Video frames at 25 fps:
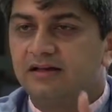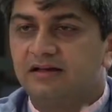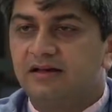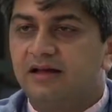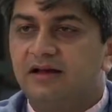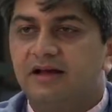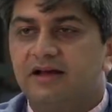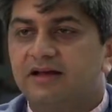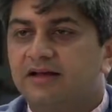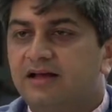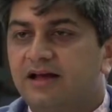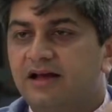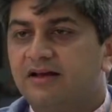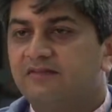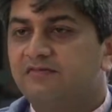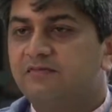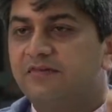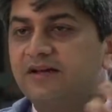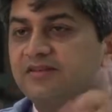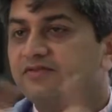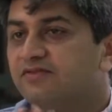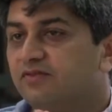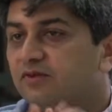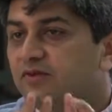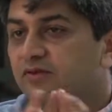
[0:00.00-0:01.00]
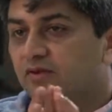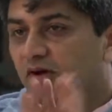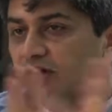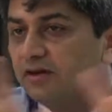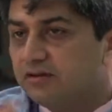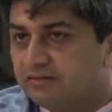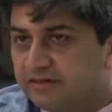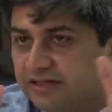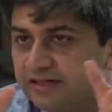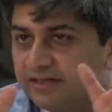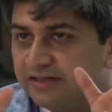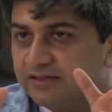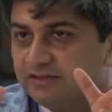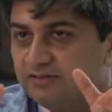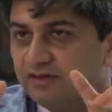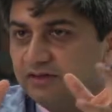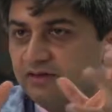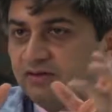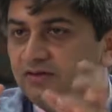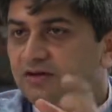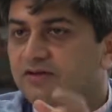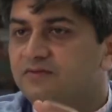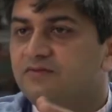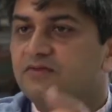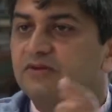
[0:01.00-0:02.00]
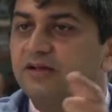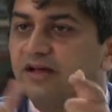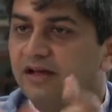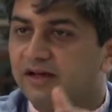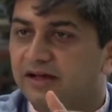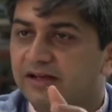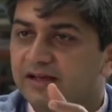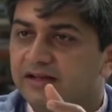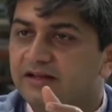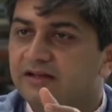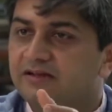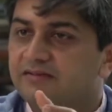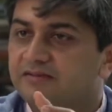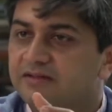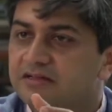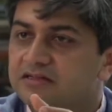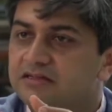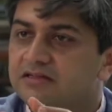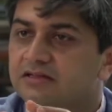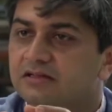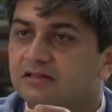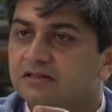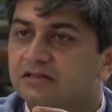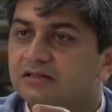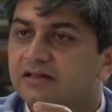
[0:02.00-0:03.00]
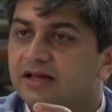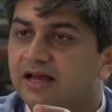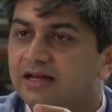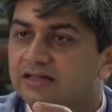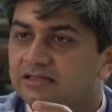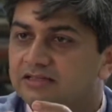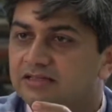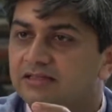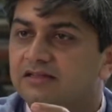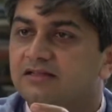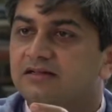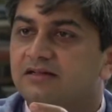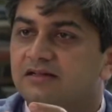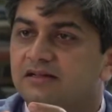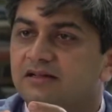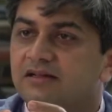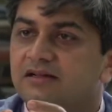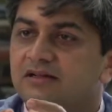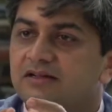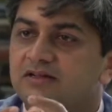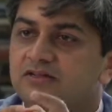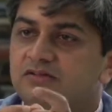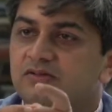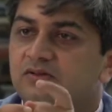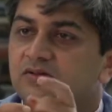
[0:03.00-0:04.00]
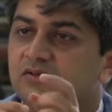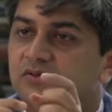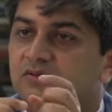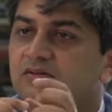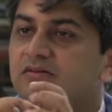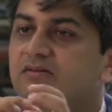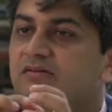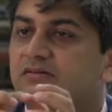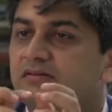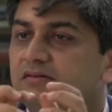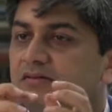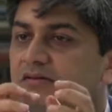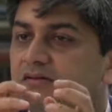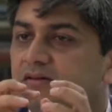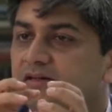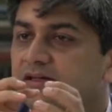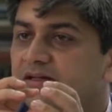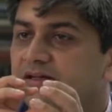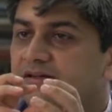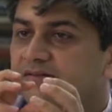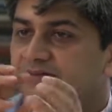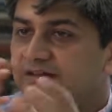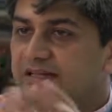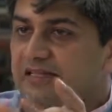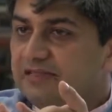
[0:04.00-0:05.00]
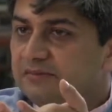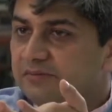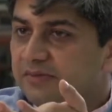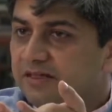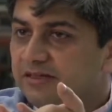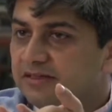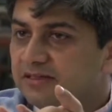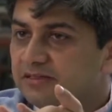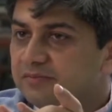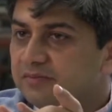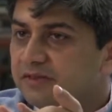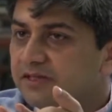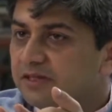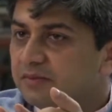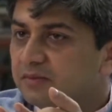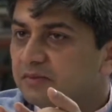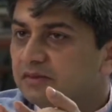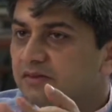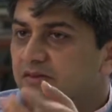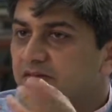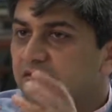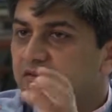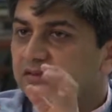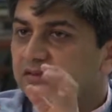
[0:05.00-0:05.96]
I have my phone already, so I don't have to again invest in another gadget. So the investment is minimal.